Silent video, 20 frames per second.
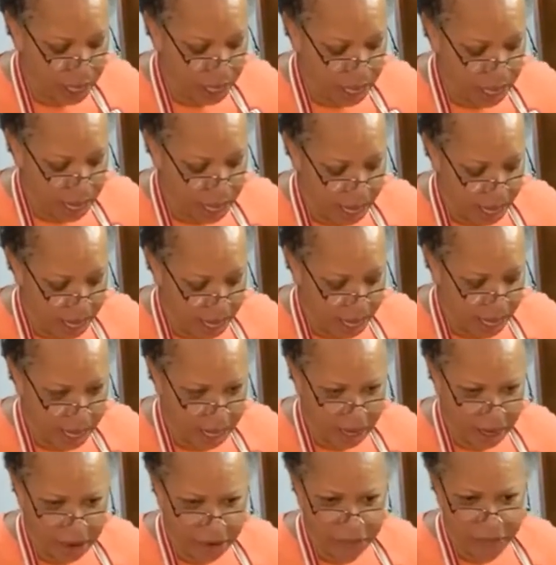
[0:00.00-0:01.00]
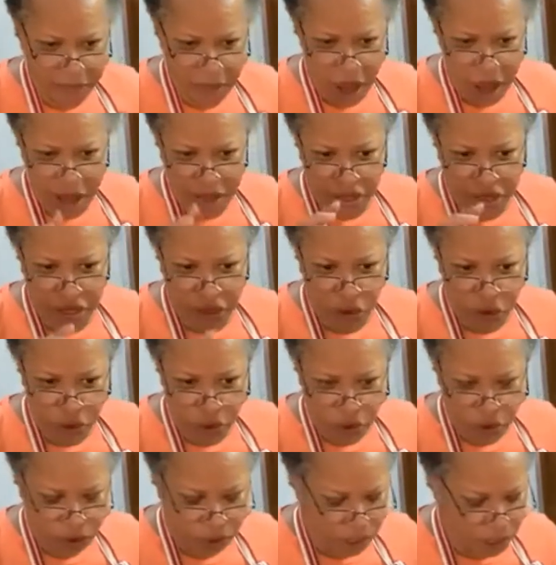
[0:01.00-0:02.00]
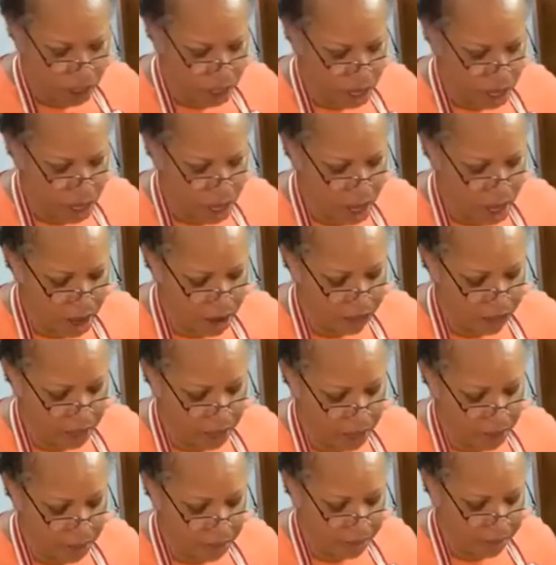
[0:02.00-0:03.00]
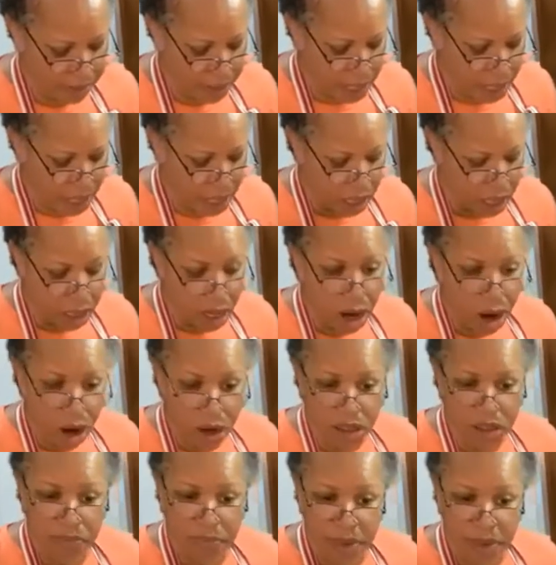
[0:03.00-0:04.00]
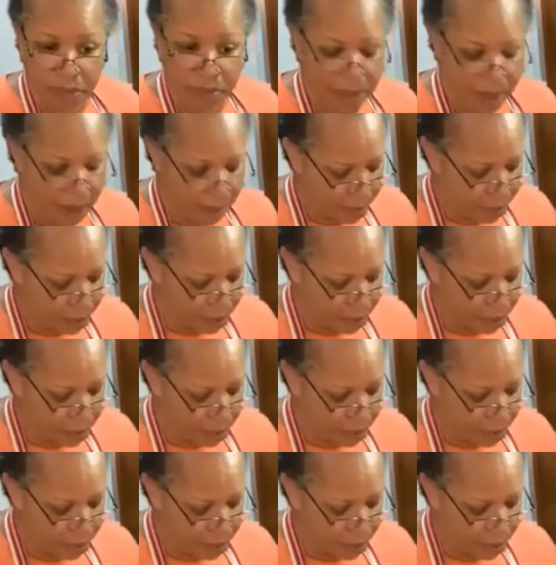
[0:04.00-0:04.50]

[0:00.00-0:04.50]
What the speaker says: a third of a large bell pepper.